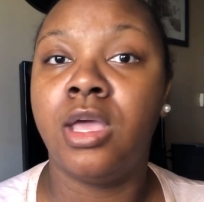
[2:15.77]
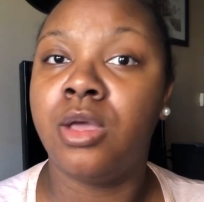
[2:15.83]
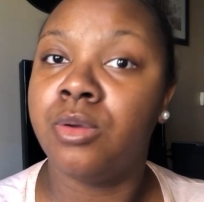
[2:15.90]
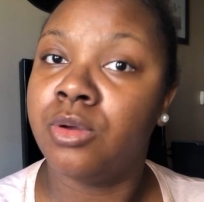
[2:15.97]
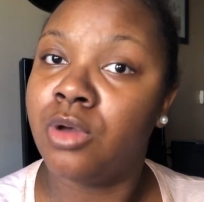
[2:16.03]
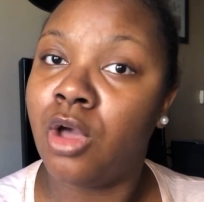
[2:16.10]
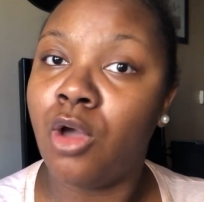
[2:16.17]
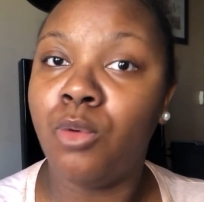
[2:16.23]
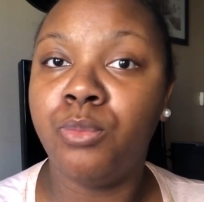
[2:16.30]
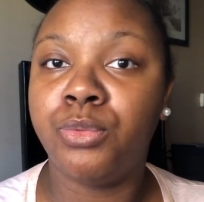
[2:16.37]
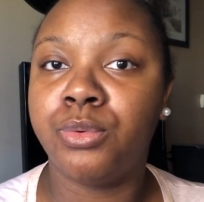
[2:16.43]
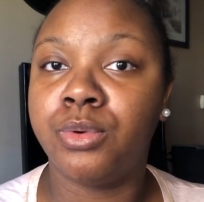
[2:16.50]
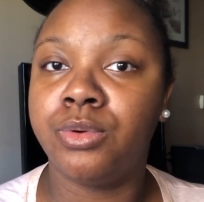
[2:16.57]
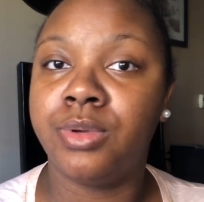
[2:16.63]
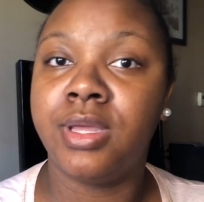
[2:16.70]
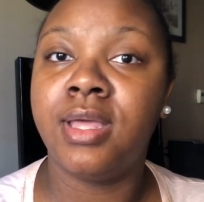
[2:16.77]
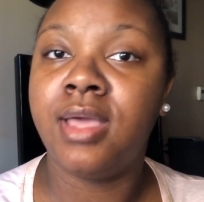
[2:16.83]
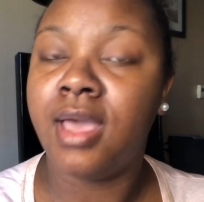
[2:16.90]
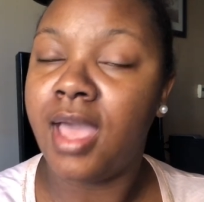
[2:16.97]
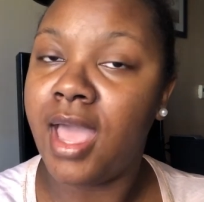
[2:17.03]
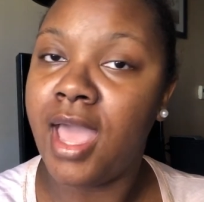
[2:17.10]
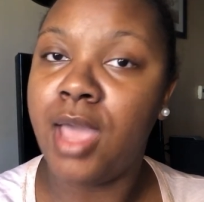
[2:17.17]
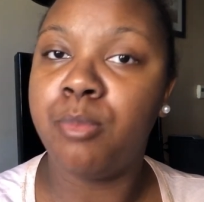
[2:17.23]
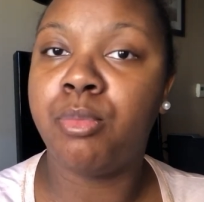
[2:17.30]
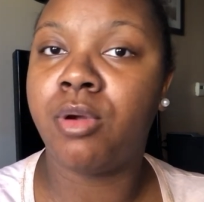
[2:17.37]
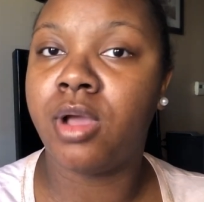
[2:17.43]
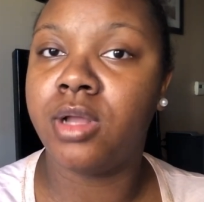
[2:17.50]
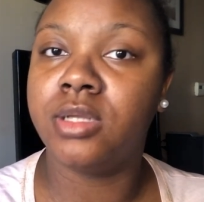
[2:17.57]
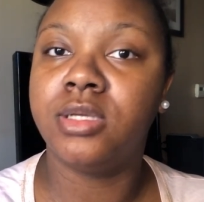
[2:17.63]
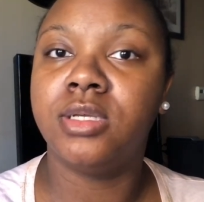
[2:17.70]
comb through it, add
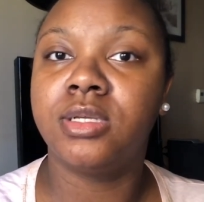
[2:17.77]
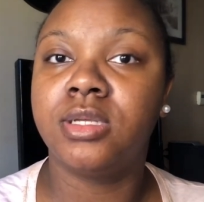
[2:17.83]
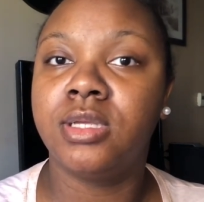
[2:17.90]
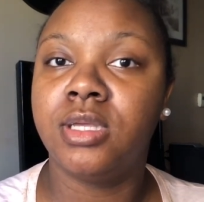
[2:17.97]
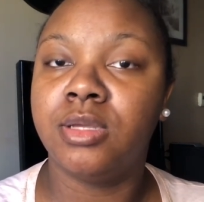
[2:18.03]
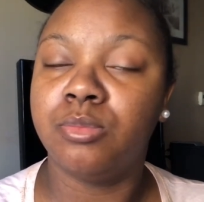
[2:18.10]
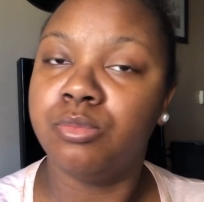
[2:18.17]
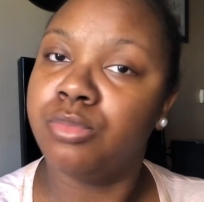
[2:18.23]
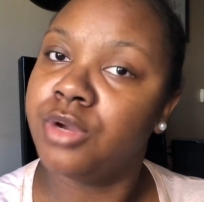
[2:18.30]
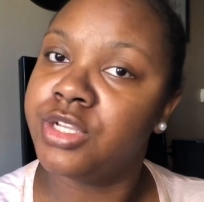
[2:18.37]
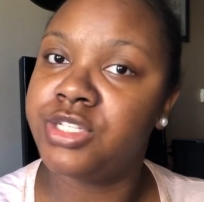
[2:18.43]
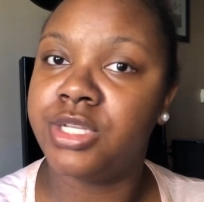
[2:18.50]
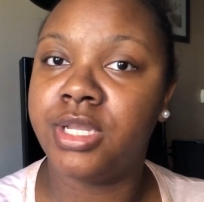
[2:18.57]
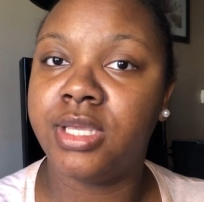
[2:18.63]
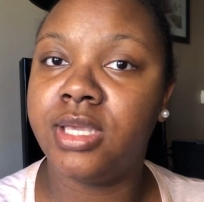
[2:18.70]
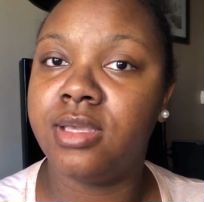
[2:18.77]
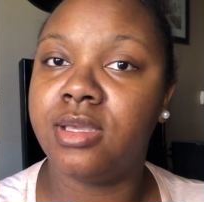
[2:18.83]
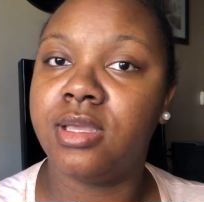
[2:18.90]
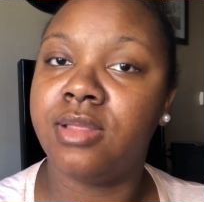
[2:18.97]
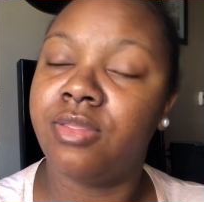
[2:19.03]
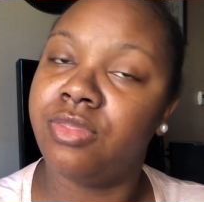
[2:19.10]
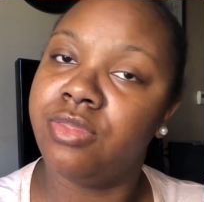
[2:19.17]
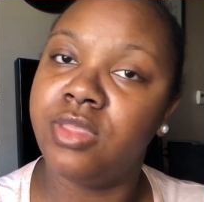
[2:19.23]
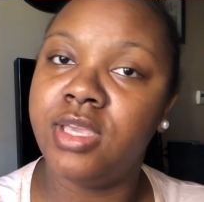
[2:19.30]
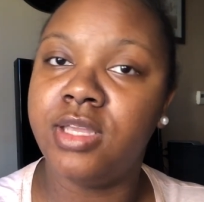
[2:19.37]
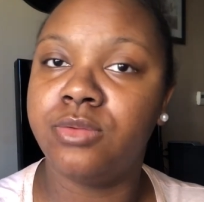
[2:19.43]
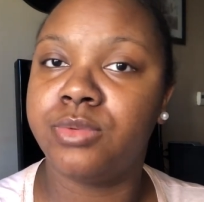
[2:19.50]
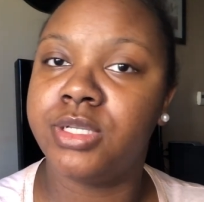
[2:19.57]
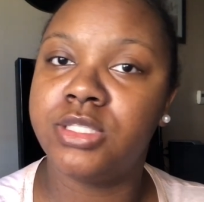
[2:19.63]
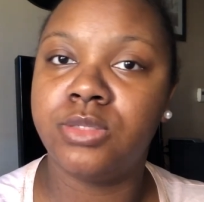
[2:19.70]
product, brush it again,
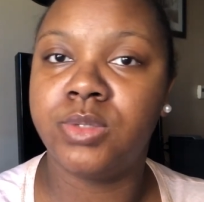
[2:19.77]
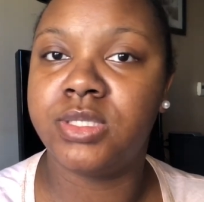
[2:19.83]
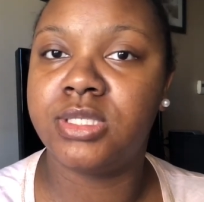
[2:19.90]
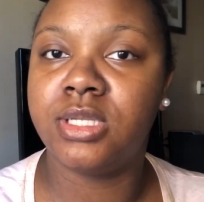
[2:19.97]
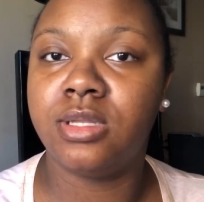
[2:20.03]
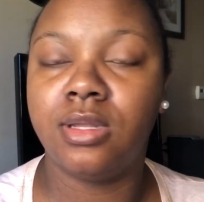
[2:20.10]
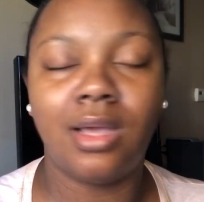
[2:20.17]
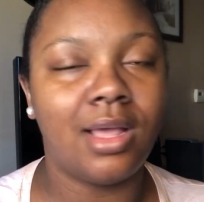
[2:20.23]
then retwist it.